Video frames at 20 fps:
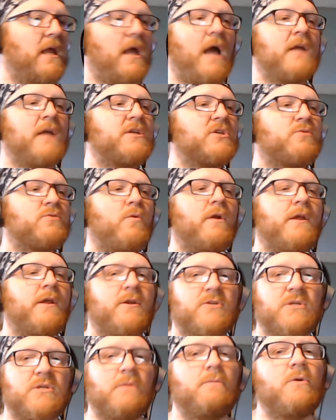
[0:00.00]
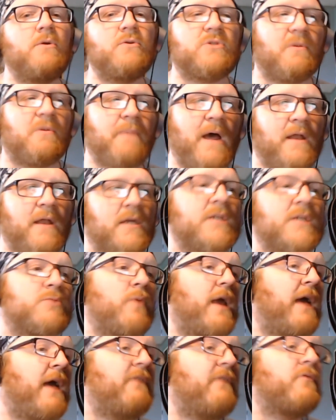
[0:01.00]
I just want to hear some news about it because
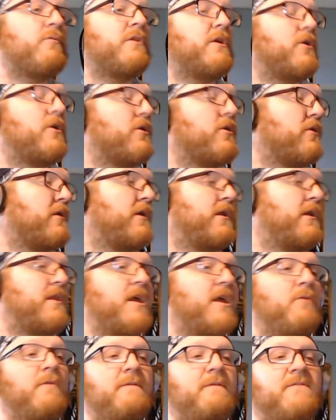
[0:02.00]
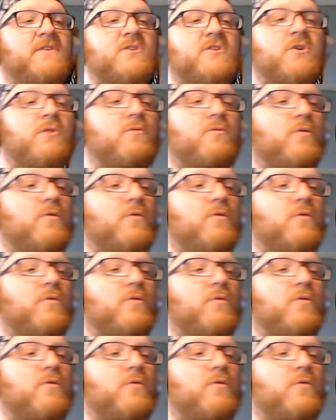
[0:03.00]
we haven't really heard anything. We've just heard